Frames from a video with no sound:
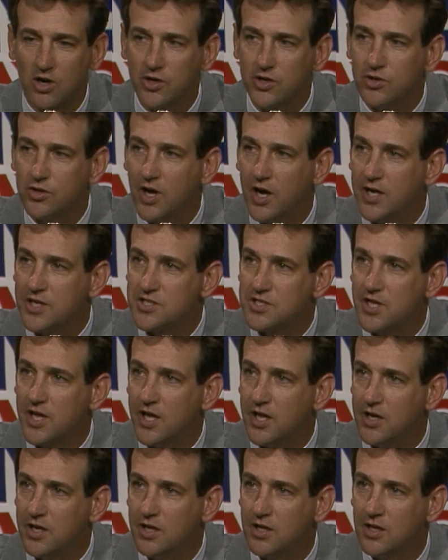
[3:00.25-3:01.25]
are you guys
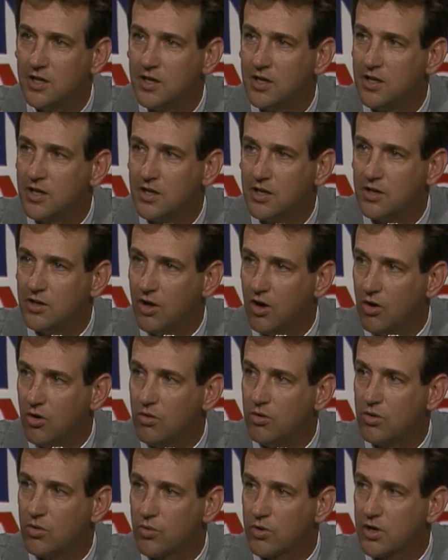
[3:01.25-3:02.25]
dead? No,
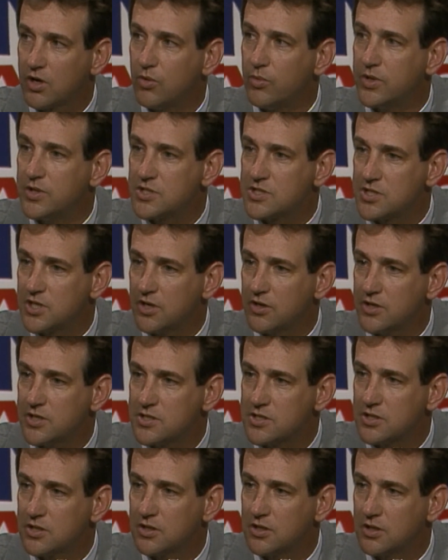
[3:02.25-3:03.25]
we're going to win the
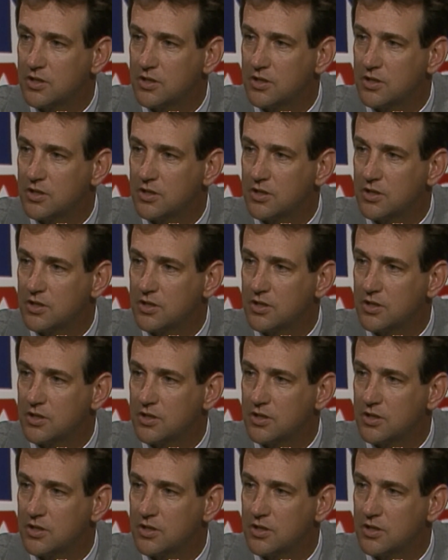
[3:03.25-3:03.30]
series.